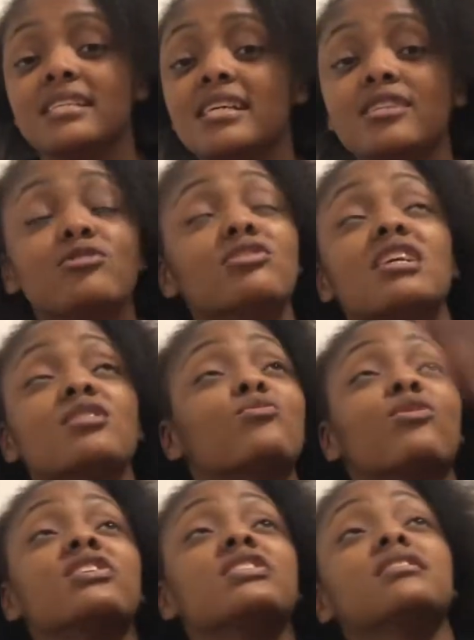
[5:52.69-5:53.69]
and you just
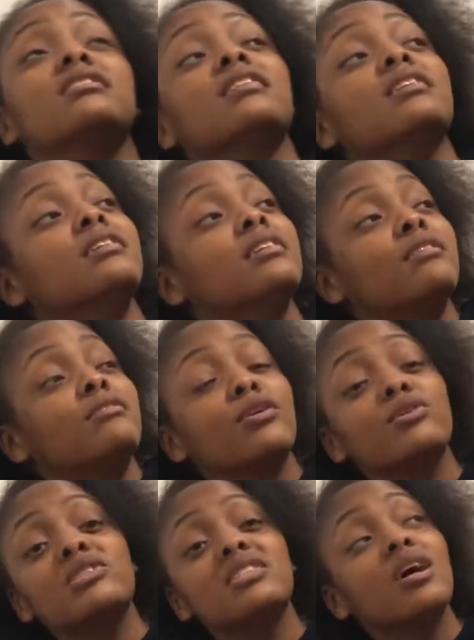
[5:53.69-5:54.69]
watch it
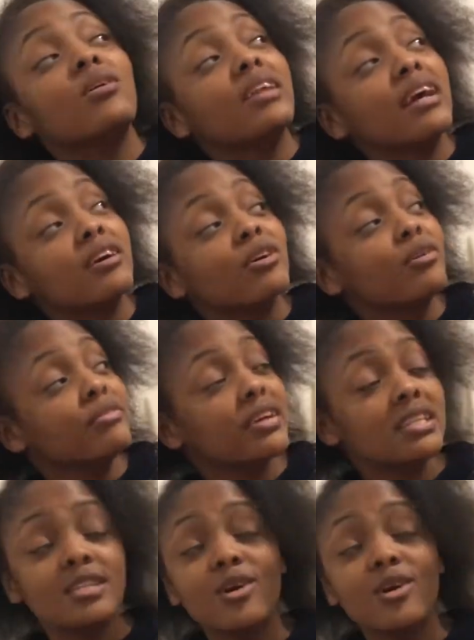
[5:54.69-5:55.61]
float down like confetti.